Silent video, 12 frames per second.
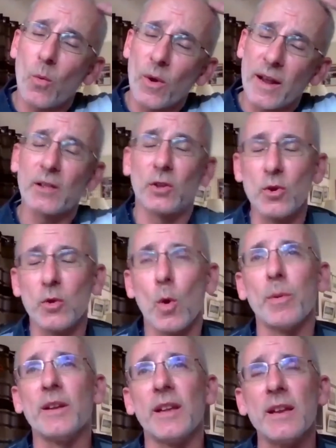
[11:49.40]
when I do the
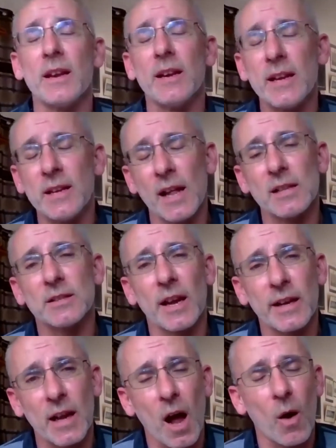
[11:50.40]
wobbly knee dance, I
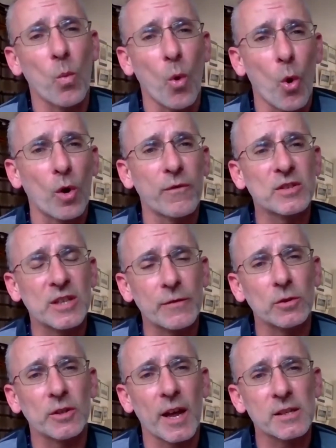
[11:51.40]
can't walk for
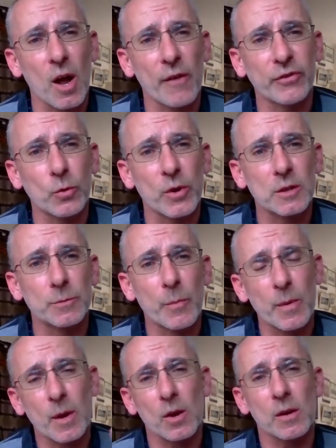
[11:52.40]
several days afterwards.
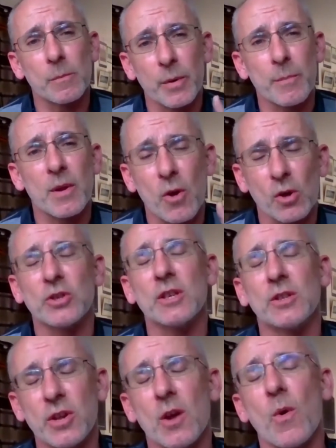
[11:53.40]
But because
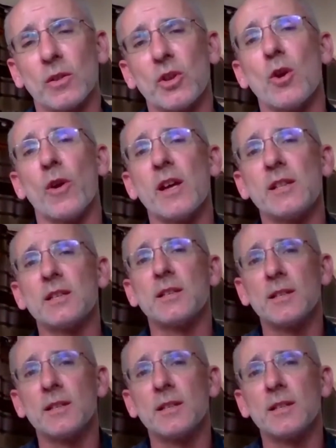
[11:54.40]
it's you, I'll do it.